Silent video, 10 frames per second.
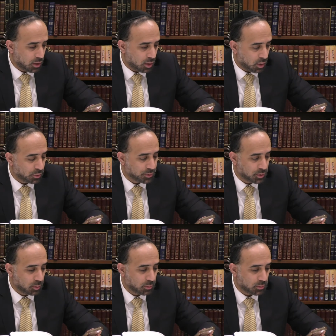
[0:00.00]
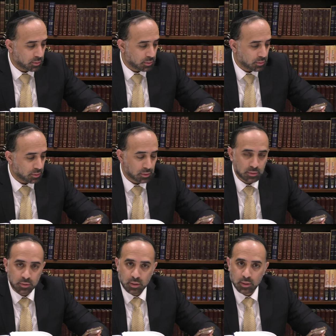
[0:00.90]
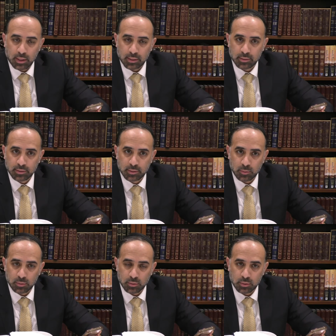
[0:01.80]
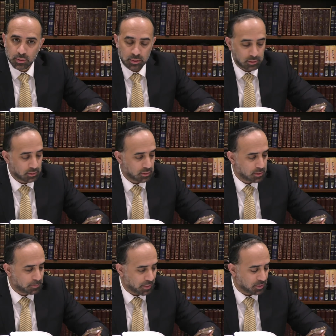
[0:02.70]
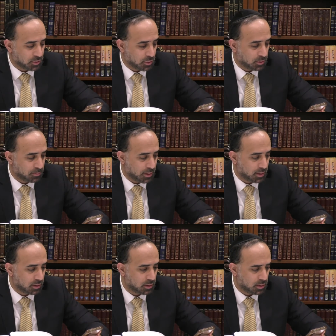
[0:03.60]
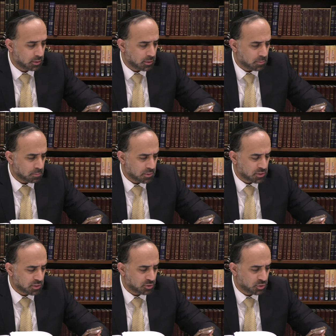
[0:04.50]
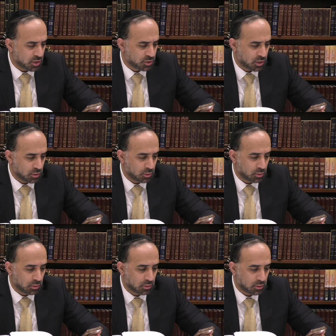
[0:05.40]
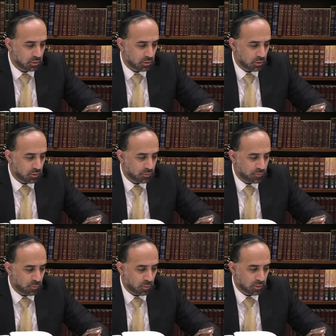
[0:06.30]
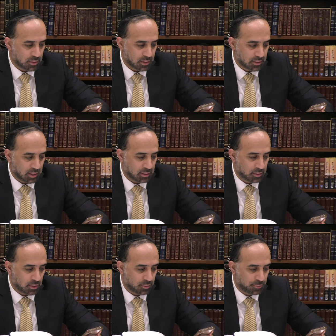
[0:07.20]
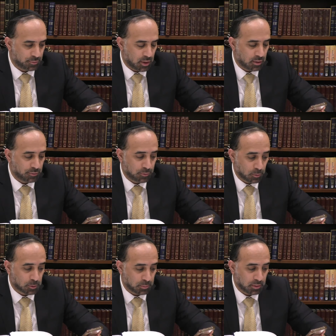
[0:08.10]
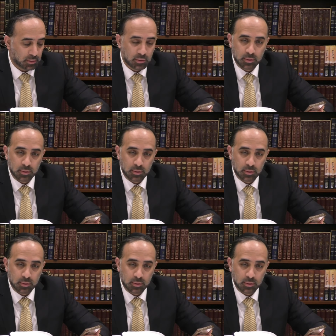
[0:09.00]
Also, this class is sponsored by Mr. Chalouh for the success of Roni Fluxman,